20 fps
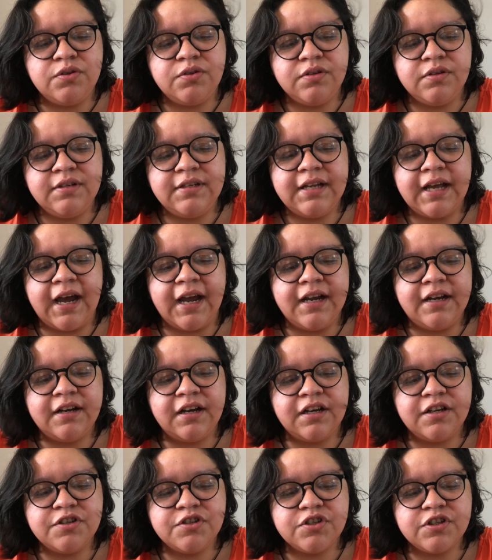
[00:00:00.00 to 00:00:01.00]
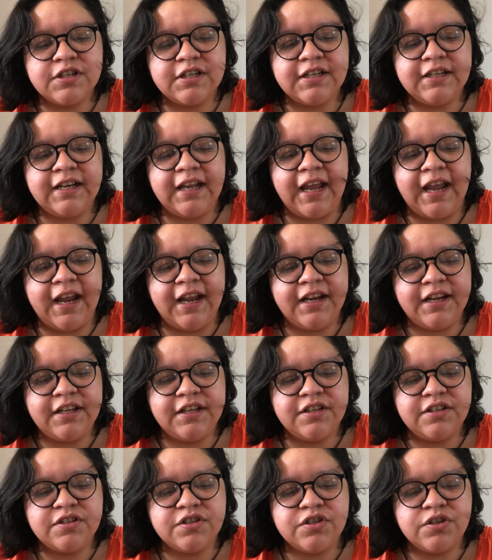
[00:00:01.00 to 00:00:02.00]

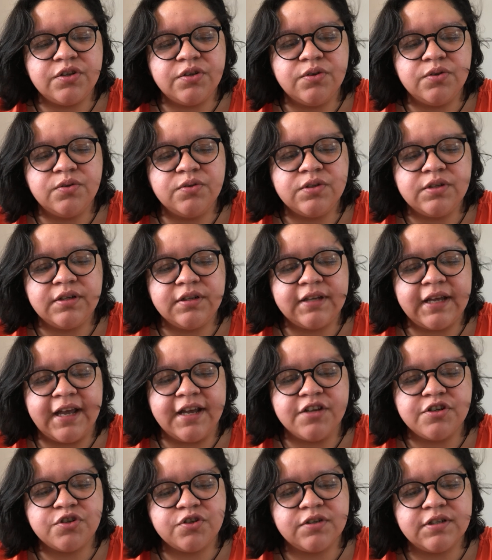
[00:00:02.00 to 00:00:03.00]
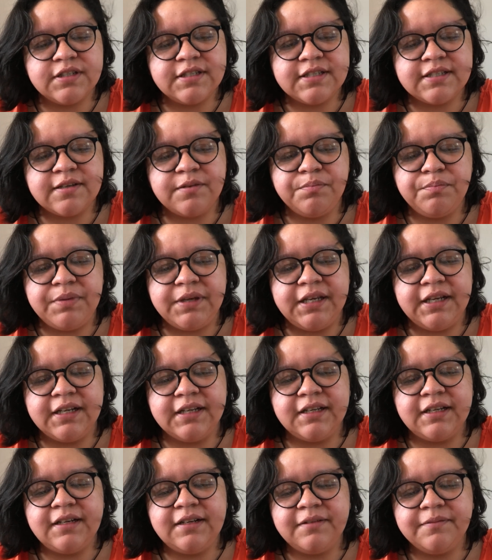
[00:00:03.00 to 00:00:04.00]
982 entrants
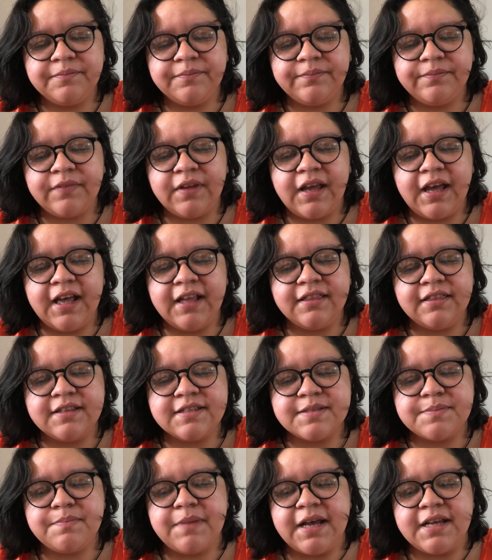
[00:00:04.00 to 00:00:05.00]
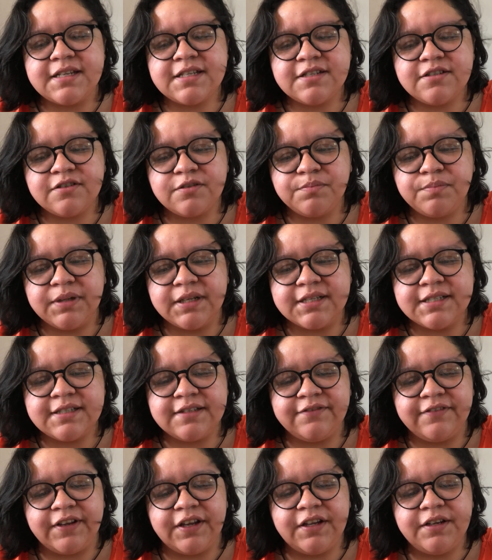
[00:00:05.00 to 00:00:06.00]
competed at this Master Plus
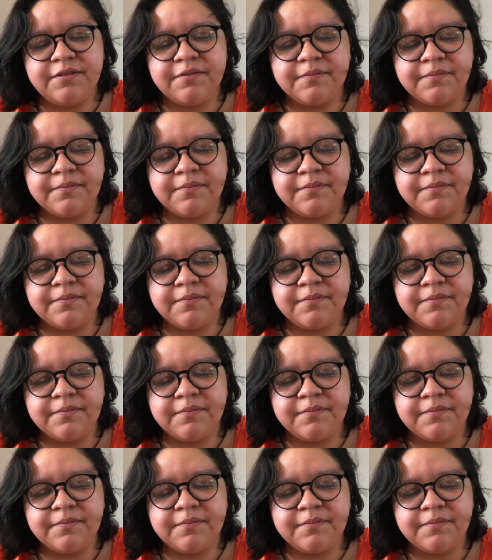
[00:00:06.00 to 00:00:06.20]
event.